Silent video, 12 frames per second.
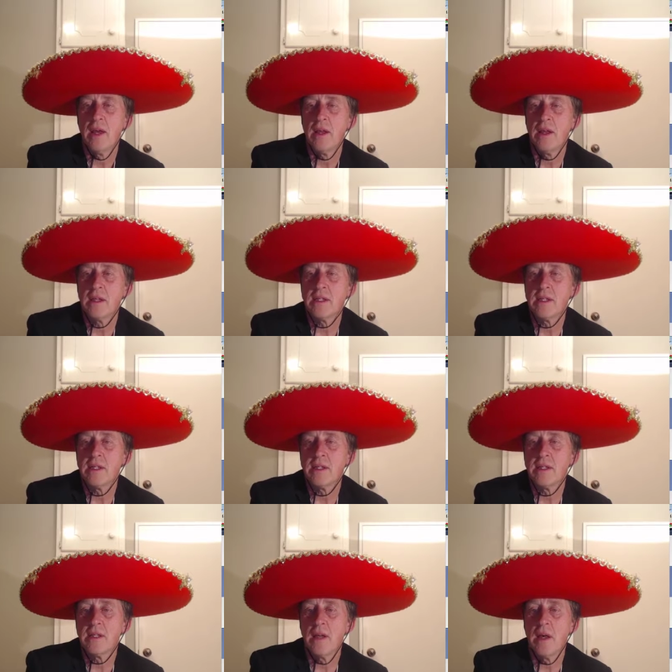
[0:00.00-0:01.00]
this is
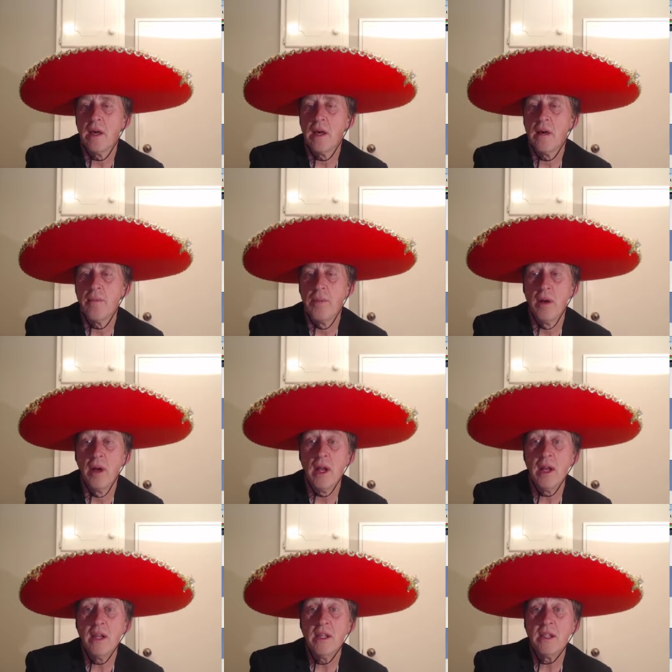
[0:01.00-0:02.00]
the
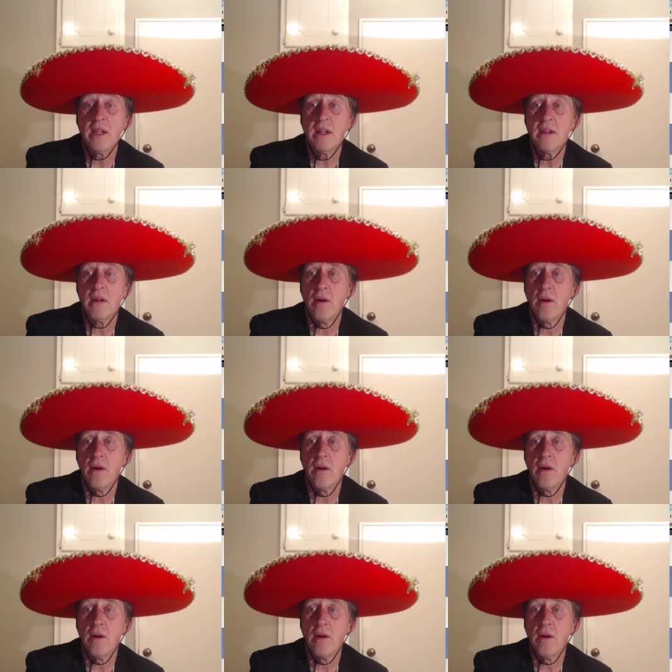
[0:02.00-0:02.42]
Berlin, is it?